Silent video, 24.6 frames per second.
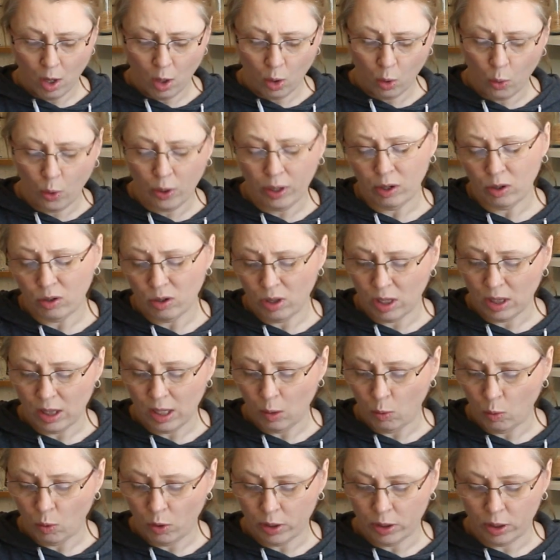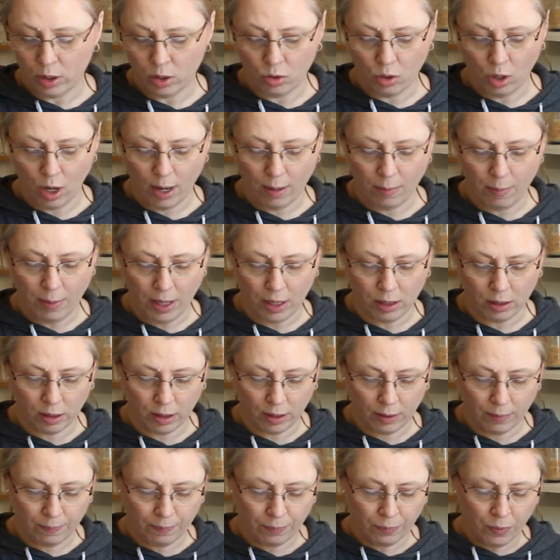quicker than they would the dry
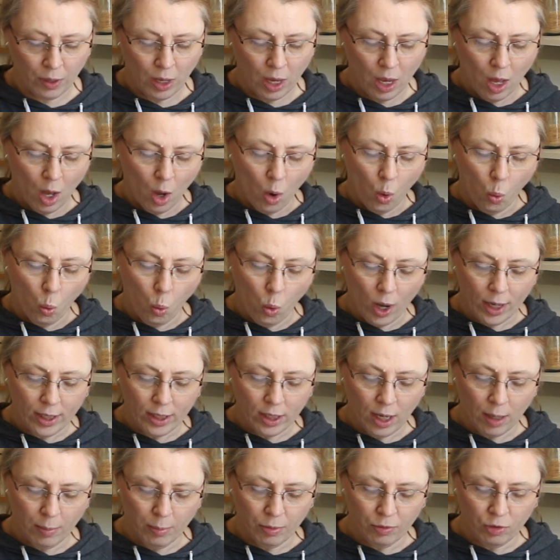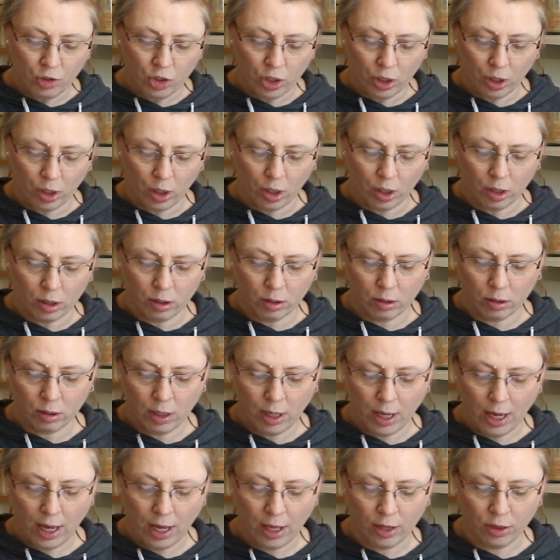milk. 1 cup of sugar
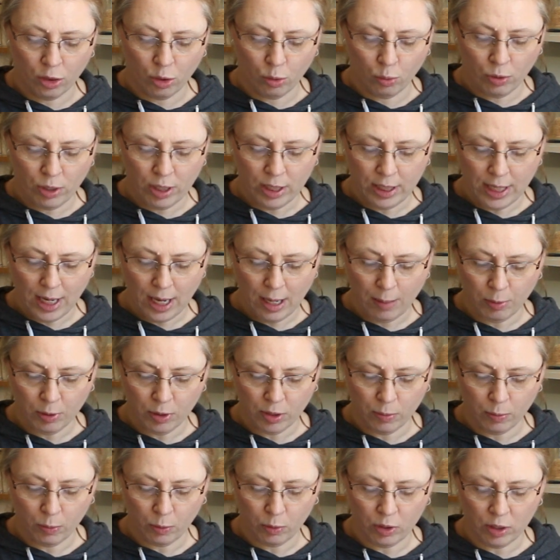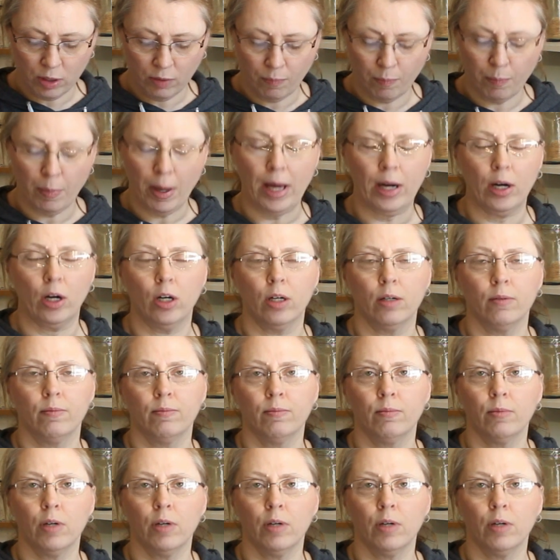and 3 tablespoons of butter,